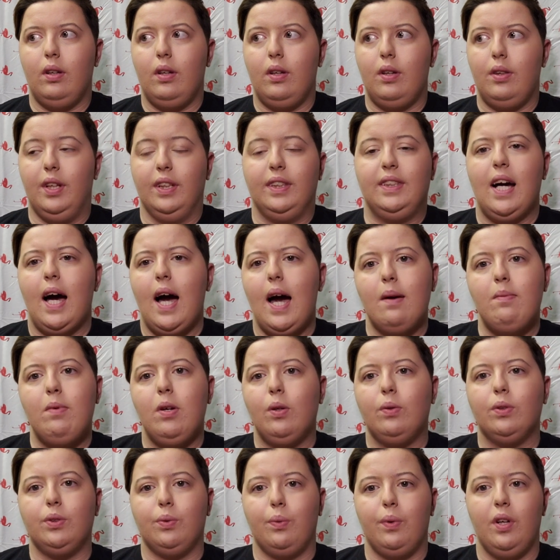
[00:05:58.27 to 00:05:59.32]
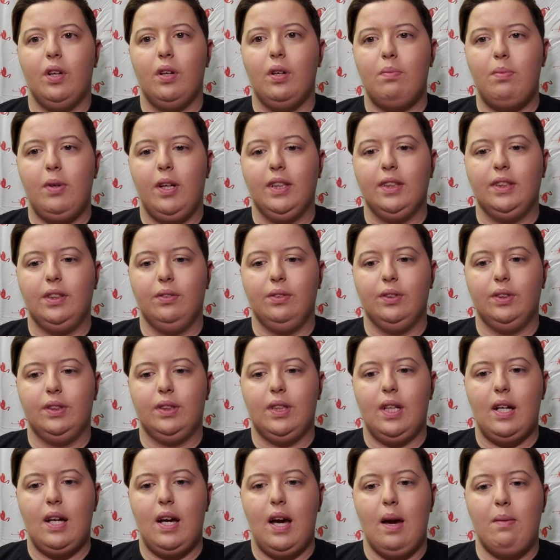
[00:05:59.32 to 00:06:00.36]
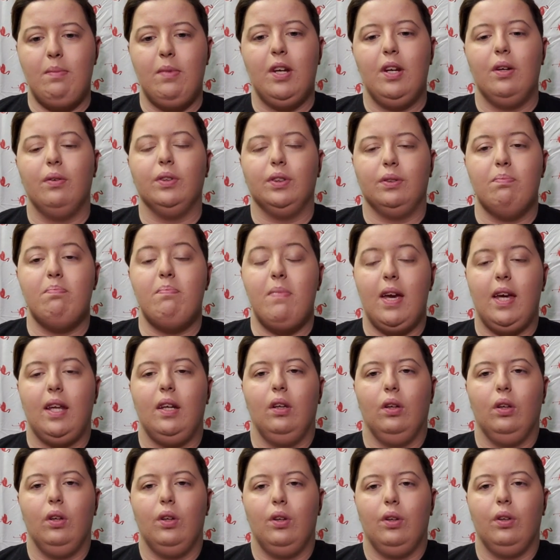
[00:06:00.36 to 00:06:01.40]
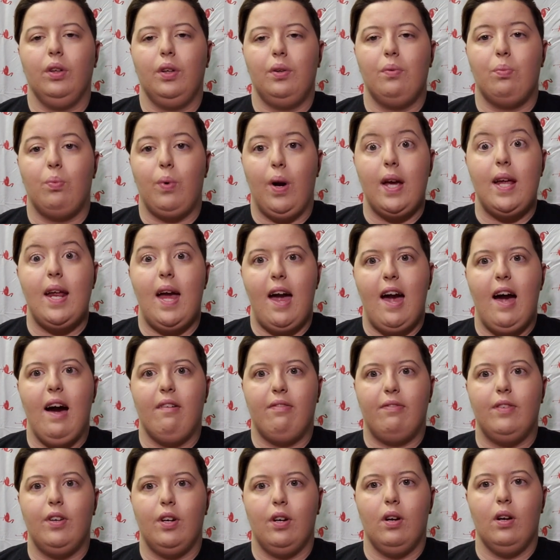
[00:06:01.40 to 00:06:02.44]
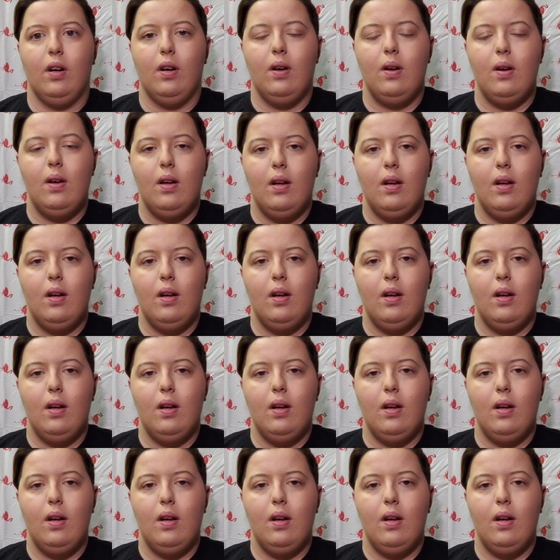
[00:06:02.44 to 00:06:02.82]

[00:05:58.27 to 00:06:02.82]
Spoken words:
the timing was weird because it was made literally right after